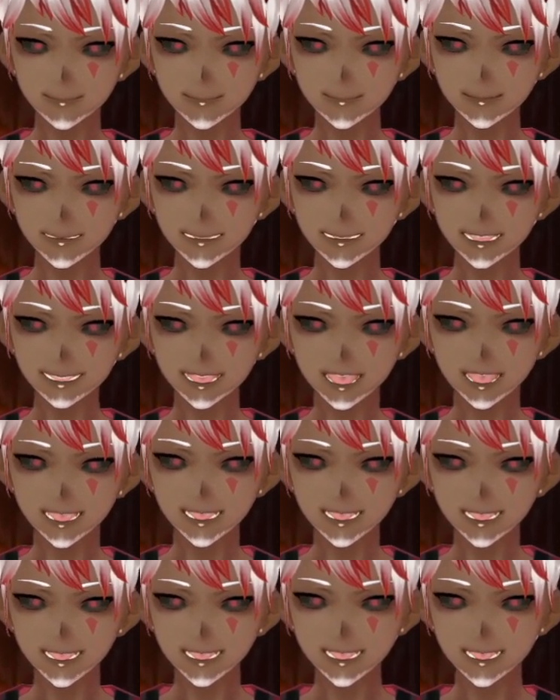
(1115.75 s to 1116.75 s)

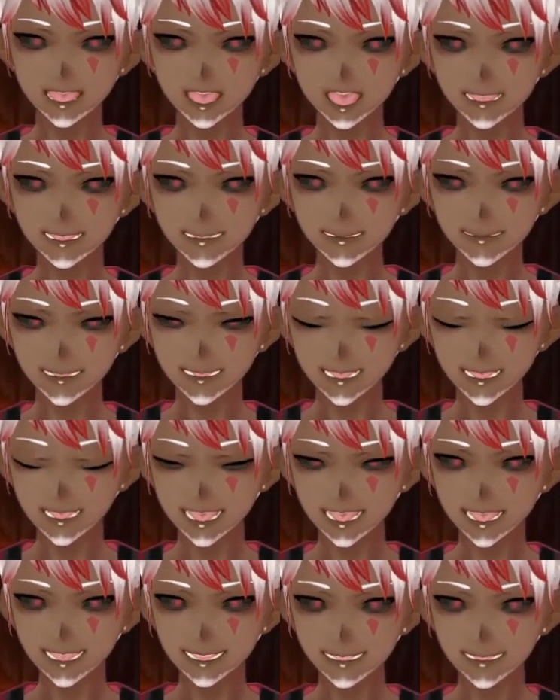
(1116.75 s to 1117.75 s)
Maybe I'll see it
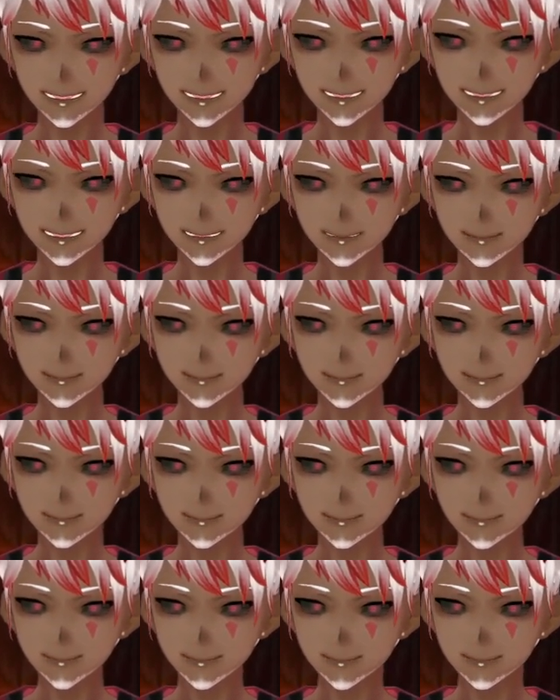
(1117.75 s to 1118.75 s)
again
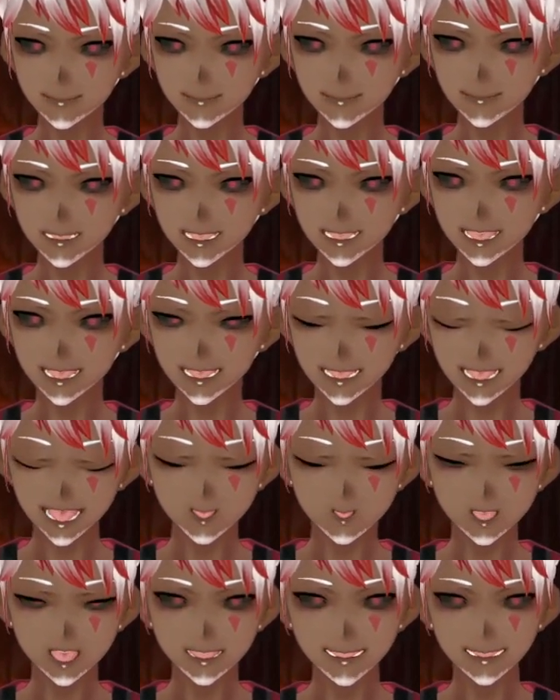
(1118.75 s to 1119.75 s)
Maybe I
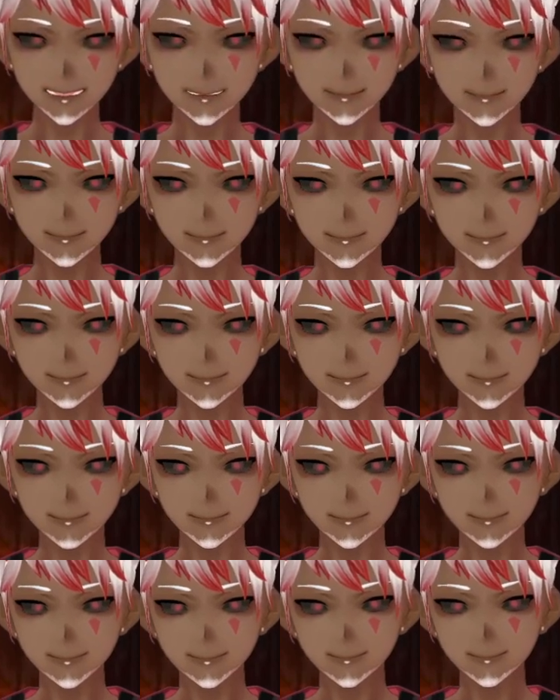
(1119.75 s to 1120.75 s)
won't.
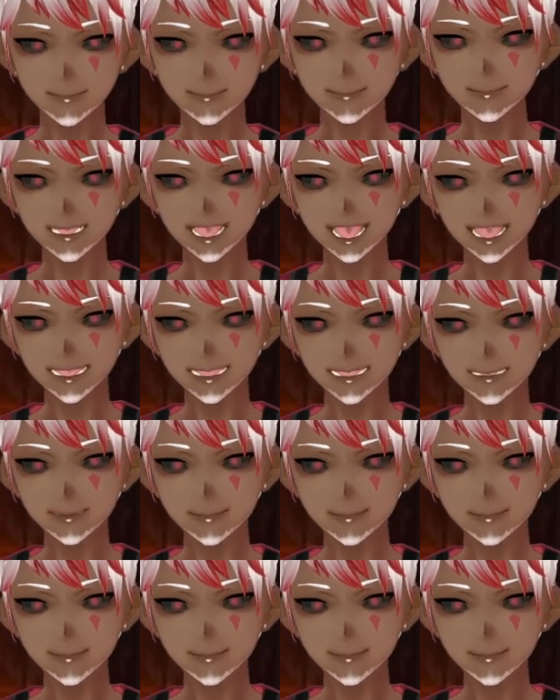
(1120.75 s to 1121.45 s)
But